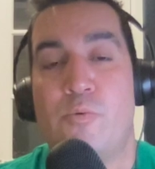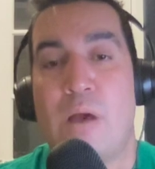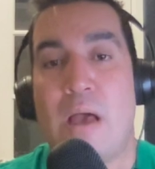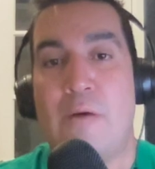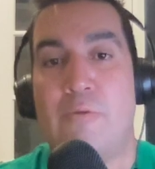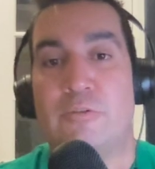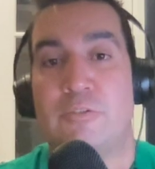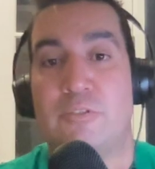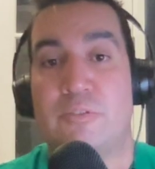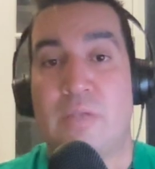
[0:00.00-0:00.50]

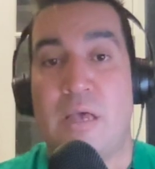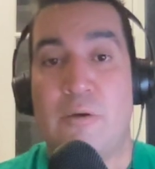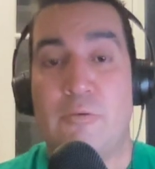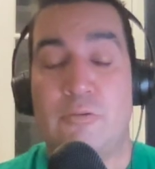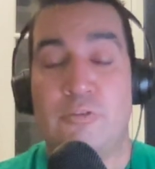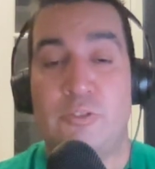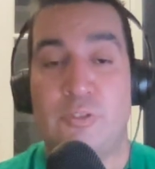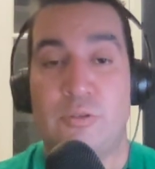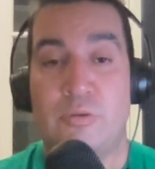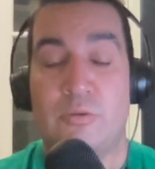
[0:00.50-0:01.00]
I
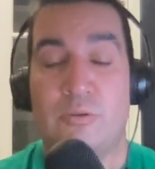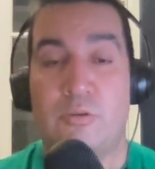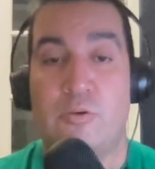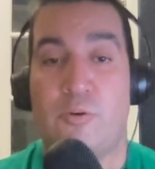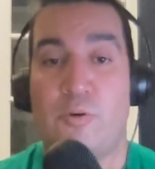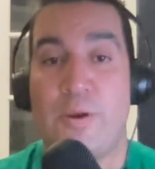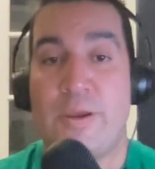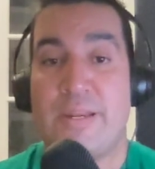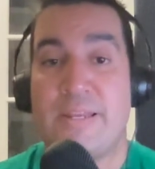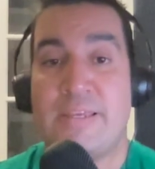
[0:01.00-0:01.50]
was
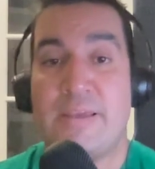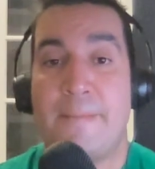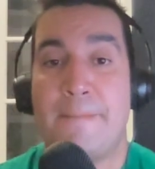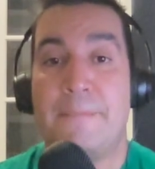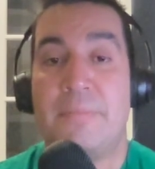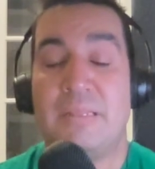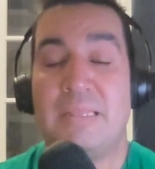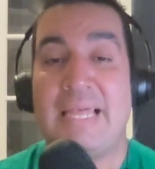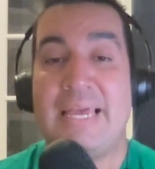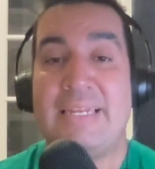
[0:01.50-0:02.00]
creating a
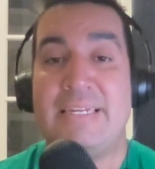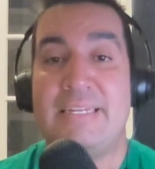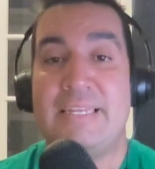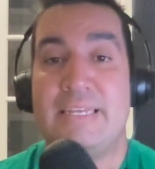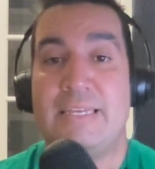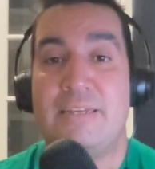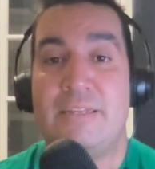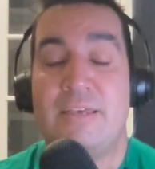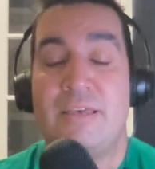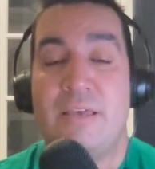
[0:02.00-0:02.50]

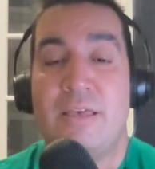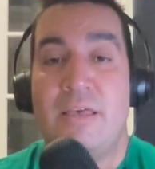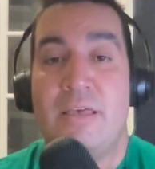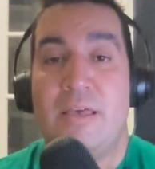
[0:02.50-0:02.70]
blended